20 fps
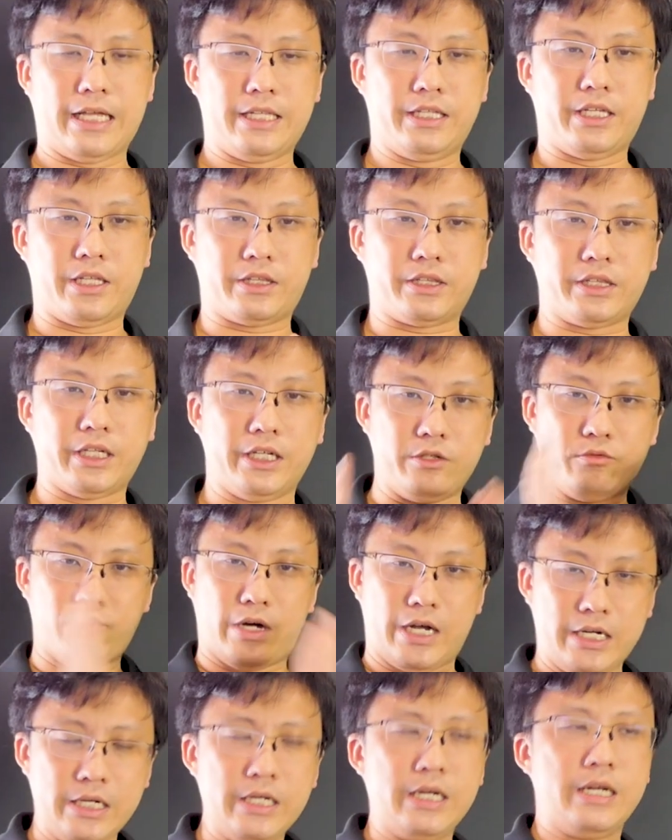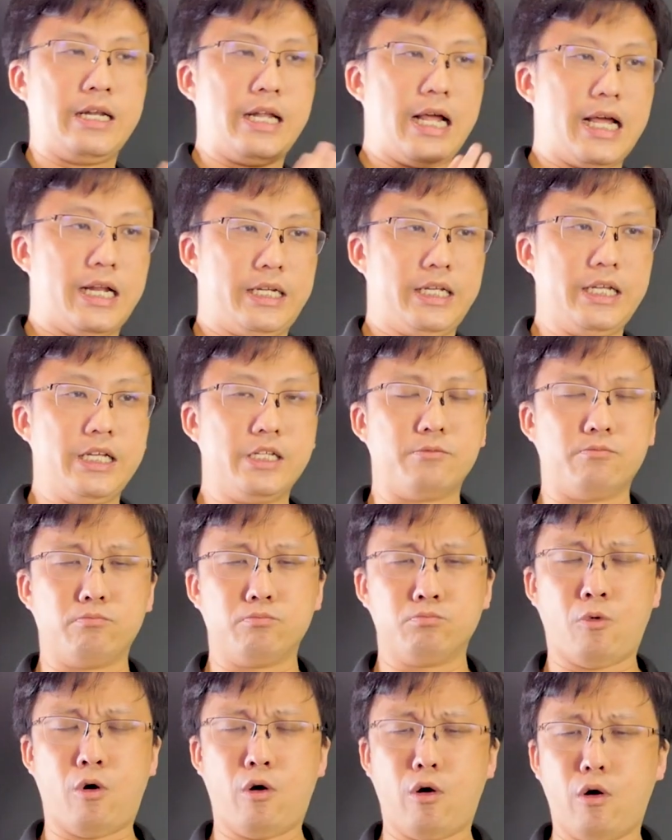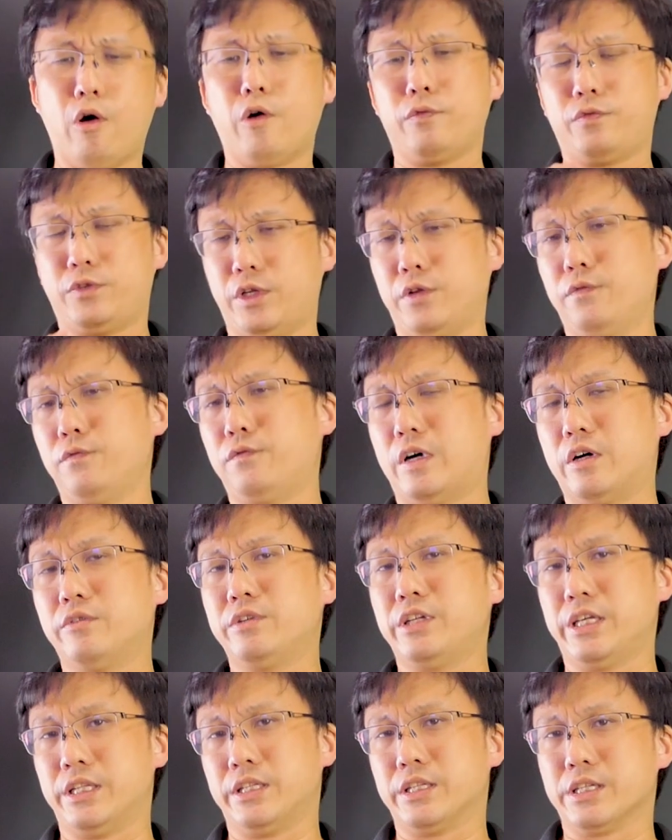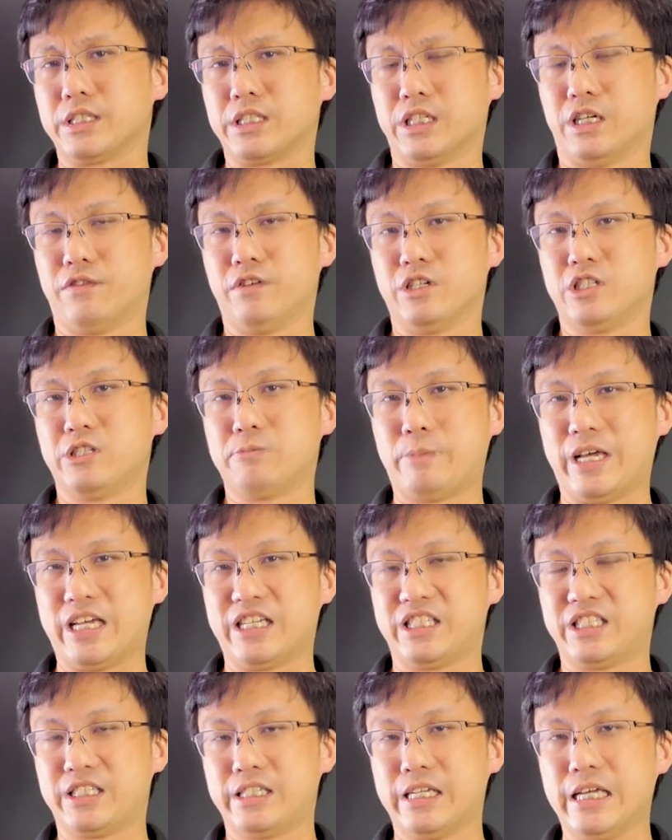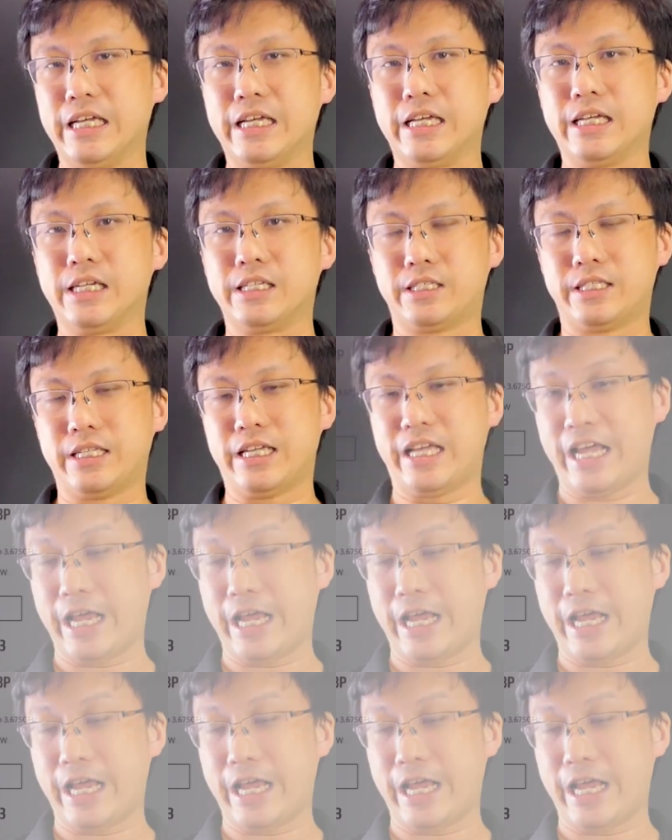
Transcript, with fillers: Then the third one that is more often found in the server space is the